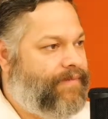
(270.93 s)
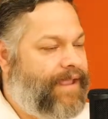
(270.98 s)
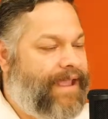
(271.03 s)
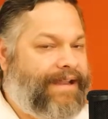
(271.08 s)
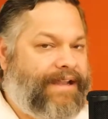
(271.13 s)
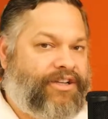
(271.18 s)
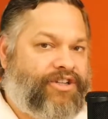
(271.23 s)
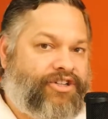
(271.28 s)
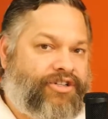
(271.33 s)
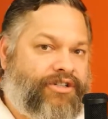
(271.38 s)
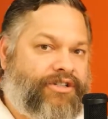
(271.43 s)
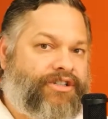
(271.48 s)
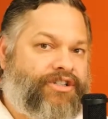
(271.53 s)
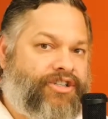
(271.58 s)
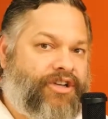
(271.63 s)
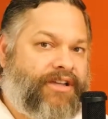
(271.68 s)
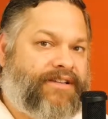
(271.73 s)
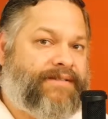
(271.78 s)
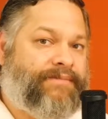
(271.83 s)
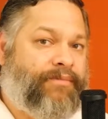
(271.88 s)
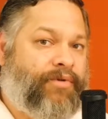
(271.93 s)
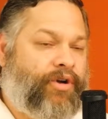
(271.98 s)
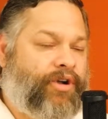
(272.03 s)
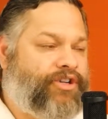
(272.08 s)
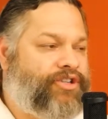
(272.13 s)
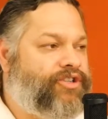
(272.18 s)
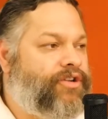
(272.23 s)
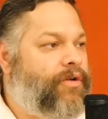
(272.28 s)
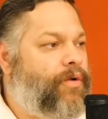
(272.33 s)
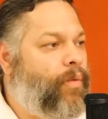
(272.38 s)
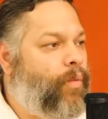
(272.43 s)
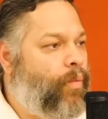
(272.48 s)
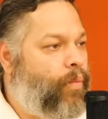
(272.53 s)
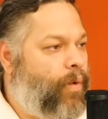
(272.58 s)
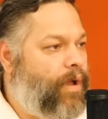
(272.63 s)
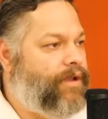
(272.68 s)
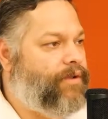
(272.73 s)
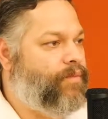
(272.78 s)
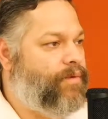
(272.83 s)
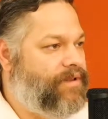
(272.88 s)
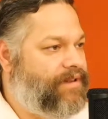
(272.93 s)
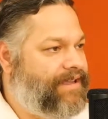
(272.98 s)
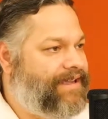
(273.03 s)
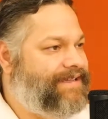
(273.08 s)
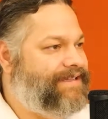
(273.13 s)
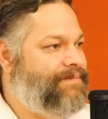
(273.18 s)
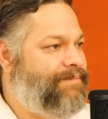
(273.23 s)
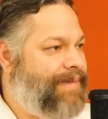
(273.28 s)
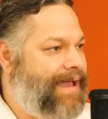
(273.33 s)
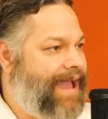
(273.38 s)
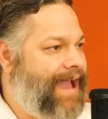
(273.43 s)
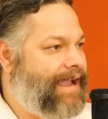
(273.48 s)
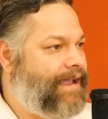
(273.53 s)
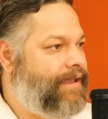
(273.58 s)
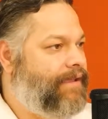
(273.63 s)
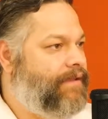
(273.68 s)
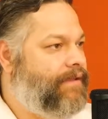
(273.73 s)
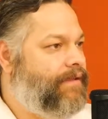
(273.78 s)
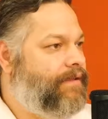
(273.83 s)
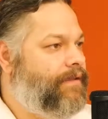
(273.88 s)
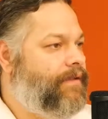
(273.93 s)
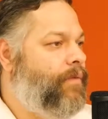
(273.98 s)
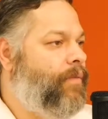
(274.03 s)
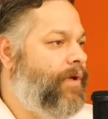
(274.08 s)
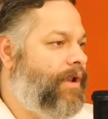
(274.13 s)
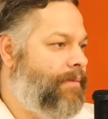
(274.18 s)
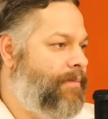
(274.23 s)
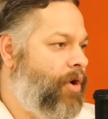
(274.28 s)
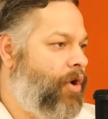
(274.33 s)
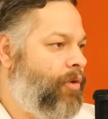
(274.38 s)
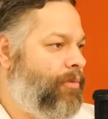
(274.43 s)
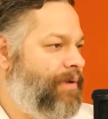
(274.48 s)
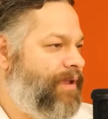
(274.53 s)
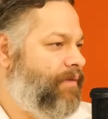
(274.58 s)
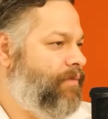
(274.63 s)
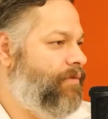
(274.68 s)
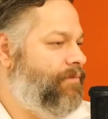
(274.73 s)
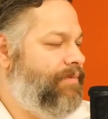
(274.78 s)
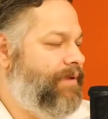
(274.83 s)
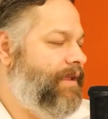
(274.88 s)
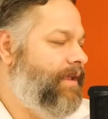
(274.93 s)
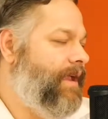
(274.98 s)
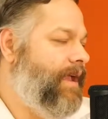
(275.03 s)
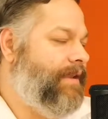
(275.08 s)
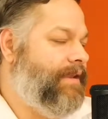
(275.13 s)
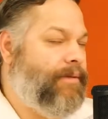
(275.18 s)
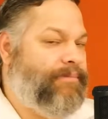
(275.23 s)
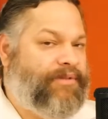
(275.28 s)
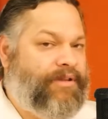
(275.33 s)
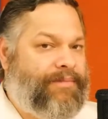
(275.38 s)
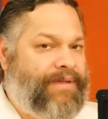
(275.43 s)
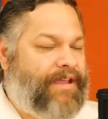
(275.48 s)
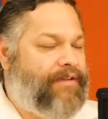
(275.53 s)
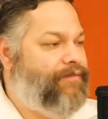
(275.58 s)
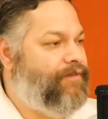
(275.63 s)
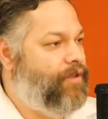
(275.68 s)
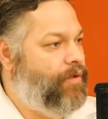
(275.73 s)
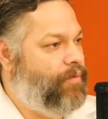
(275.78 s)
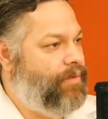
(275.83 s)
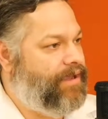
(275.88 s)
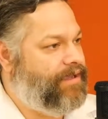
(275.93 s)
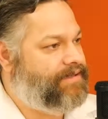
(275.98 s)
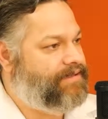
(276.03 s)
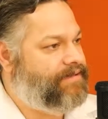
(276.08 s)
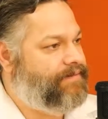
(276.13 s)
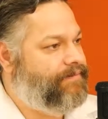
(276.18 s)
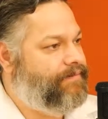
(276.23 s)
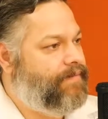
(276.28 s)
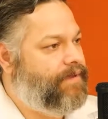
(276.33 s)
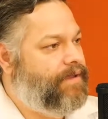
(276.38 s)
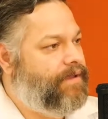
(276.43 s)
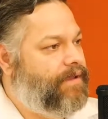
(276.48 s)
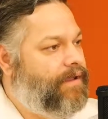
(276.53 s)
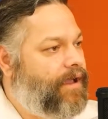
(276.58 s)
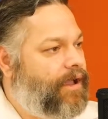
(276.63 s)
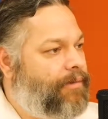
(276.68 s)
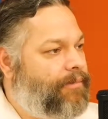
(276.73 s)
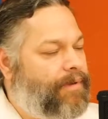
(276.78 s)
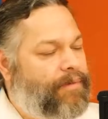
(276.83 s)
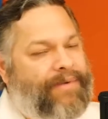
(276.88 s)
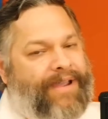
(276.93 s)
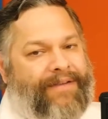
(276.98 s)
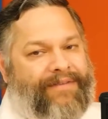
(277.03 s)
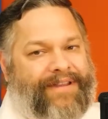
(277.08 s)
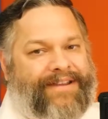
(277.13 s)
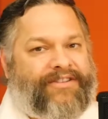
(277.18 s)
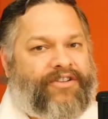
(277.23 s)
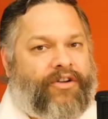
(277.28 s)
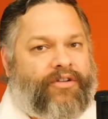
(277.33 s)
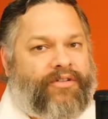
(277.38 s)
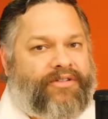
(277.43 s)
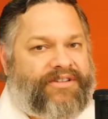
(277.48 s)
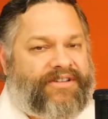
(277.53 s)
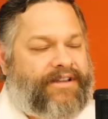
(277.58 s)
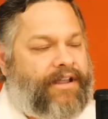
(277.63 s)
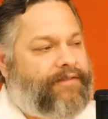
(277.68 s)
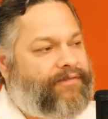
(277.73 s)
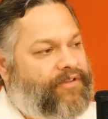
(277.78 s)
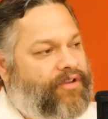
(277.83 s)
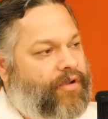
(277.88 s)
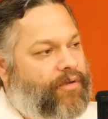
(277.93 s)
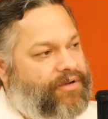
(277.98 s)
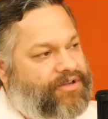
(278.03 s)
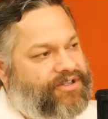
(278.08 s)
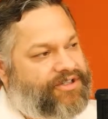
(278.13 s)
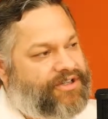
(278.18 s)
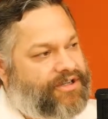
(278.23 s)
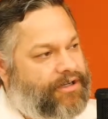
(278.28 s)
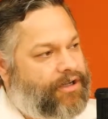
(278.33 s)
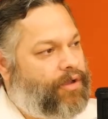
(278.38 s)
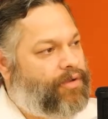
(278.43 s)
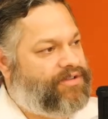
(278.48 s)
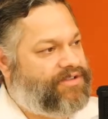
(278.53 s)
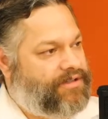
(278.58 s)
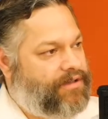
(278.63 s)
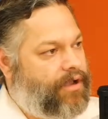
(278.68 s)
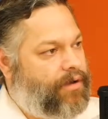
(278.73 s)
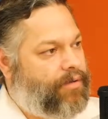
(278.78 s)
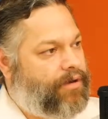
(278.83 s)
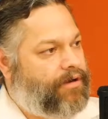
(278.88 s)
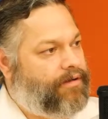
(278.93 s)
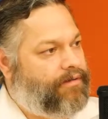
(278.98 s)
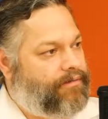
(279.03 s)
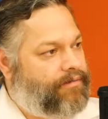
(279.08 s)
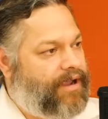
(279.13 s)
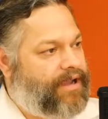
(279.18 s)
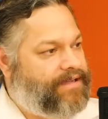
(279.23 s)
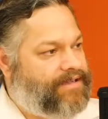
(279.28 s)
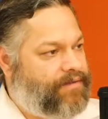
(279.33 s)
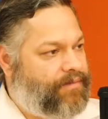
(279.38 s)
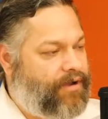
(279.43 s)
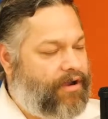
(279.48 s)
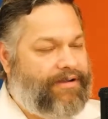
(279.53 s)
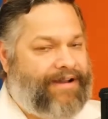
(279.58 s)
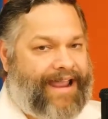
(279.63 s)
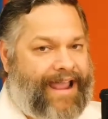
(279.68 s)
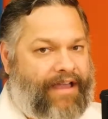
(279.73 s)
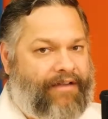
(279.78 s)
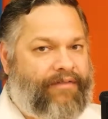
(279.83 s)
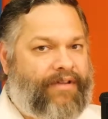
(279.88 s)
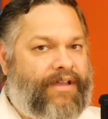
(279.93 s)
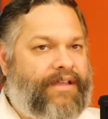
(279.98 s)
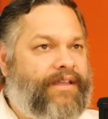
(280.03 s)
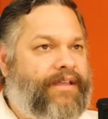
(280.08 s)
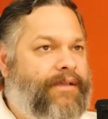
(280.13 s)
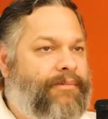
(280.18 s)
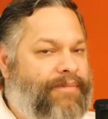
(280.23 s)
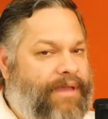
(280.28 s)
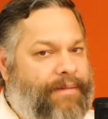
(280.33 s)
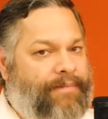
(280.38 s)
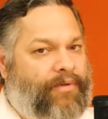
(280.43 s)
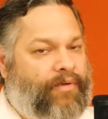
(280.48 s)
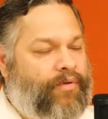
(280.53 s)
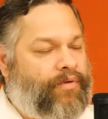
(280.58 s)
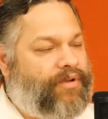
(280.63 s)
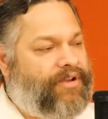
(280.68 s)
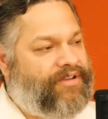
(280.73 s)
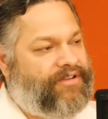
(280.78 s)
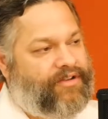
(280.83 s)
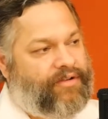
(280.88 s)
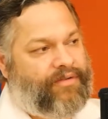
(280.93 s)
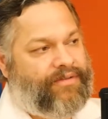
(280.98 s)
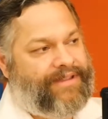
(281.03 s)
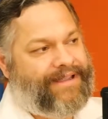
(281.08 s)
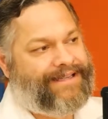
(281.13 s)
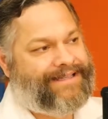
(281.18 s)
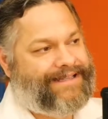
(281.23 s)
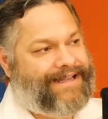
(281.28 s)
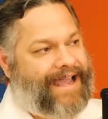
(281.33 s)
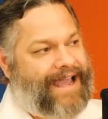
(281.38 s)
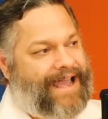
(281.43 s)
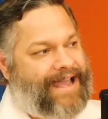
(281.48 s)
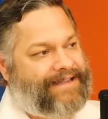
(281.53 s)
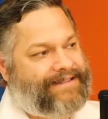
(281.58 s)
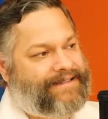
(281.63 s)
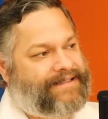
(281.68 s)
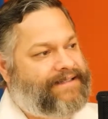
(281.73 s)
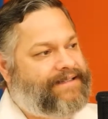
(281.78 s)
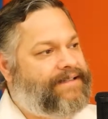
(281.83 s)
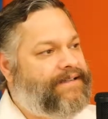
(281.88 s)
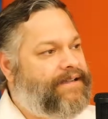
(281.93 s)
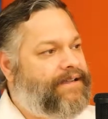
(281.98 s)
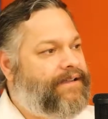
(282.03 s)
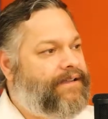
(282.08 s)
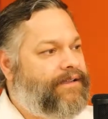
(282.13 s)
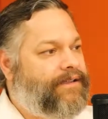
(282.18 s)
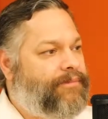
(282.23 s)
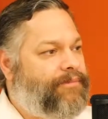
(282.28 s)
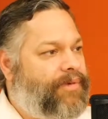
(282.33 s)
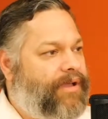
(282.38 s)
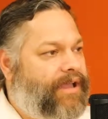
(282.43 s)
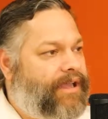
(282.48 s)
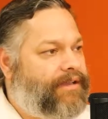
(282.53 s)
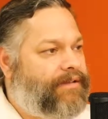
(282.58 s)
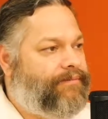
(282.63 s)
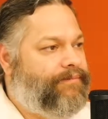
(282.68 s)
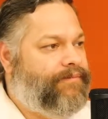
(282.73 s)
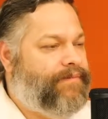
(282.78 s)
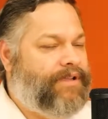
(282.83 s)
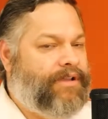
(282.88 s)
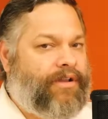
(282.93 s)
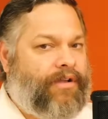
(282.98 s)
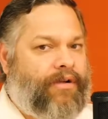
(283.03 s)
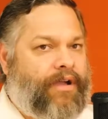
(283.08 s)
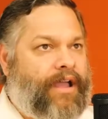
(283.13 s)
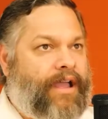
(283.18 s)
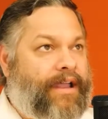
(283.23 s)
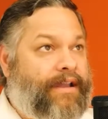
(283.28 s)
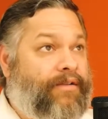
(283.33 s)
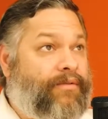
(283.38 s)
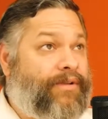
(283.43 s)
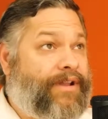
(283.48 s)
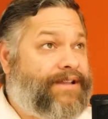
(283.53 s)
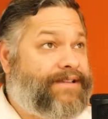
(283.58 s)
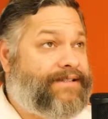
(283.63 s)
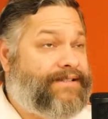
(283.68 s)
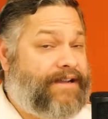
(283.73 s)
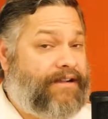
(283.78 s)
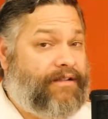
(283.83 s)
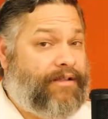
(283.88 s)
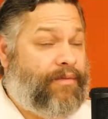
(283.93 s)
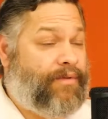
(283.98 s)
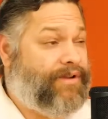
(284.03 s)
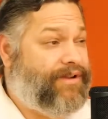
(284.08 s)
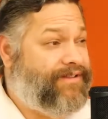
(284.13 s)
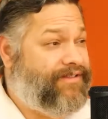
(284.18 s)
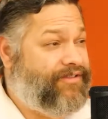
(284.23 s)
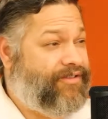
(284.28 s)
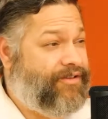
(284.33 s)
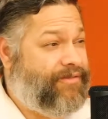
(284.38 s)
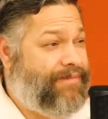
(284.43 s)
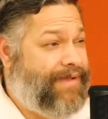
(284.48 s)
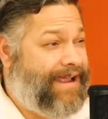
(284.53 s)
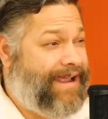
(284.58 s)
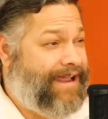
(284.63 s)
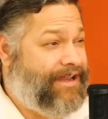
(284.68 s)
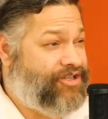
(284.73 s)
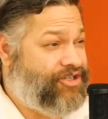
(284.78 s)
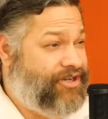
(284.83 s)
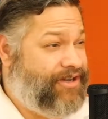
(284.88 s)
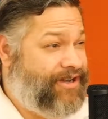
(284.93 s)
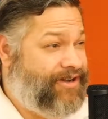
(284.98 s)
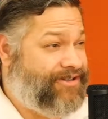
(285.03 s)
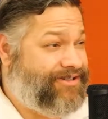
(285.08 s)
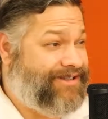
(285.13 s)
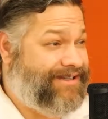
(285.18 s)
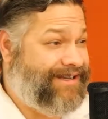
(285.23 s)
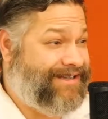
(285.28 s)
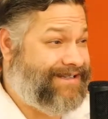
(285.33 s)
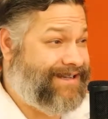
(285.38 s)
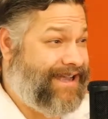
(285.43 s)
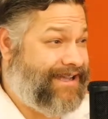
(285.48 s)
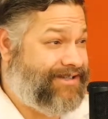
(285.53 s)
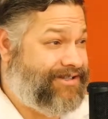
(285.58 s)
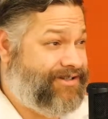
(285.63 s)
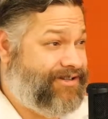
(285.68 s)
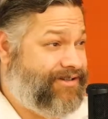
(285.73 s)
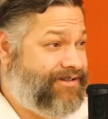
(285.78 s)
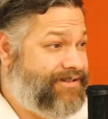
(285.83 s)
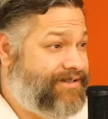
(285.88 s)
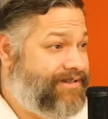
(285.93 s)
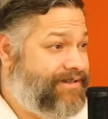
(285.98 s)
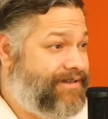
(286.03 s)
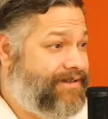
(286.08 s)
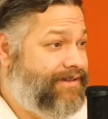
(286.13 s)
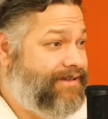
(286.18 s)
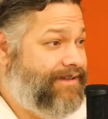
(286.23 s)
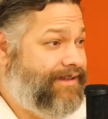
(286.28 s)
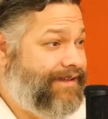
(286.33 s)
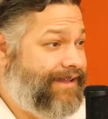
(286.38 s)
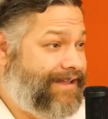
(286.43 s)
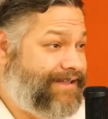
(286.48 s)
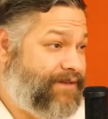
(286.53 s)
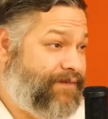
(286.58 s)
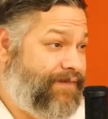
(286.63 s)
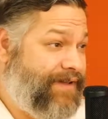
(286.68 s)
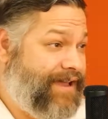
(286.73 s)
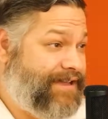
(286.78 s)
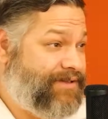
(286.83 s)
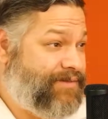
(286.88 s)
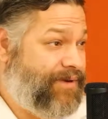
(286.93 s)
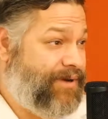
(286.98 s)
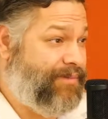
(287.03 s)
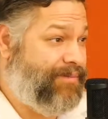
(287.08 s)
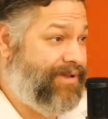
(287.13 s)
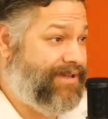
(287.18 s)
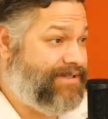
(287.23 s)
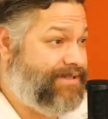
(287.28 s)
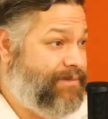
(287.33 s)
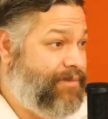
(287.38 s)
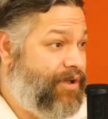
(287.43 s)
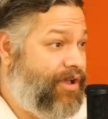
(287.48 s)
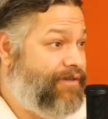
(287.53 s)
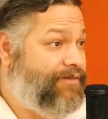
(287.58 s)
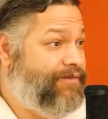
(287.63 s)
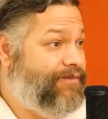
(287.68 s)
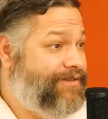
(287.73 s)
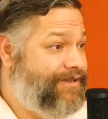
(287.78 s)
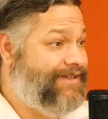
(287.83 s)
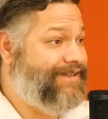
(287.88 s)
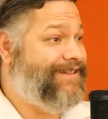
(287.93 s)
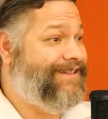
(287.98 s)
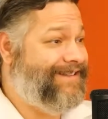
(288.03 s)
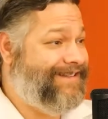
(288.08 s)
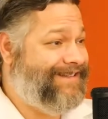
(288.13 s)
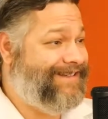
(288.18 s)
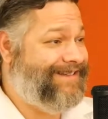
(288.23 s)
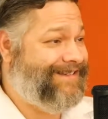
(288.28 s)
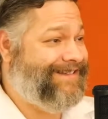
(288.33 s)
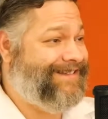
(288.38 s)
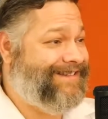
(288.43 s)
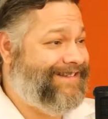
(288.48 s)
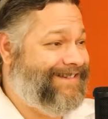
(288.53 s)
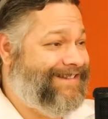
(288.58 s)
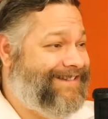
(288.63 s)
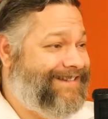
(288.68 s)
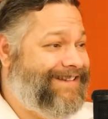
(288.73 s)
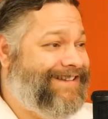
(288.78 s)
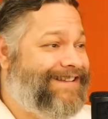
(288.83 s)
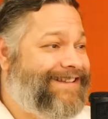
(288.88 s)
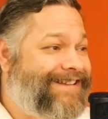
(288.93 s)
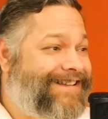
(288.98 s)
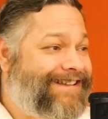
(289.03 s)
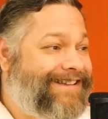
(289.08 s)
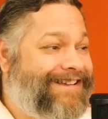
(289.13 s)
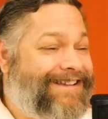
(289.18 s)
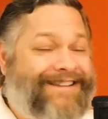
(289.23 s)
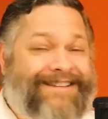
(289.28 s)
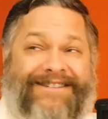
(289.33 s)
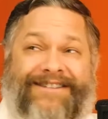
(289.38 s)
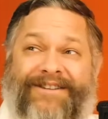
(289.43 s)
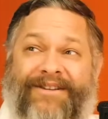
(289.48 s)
And it should just push one release back, what I'm hoping would be end up to be a few weeks. Yep. Um, and we have internal stuff too. It's just going to go slower, right? So we already have people who could do these tasks, but you know, I don't necessarily want to turn my engineers into testers. Right. That's a fast way to piss them off. Because